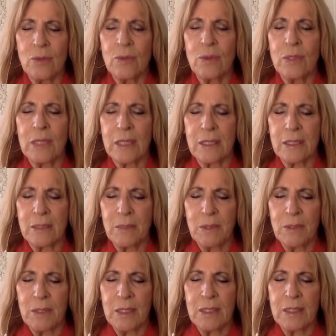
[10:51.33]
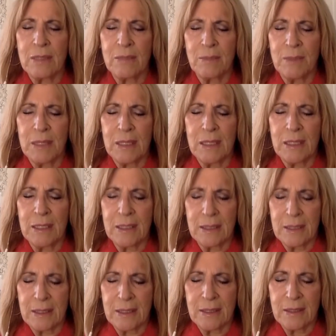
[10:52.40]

the experience of beingness.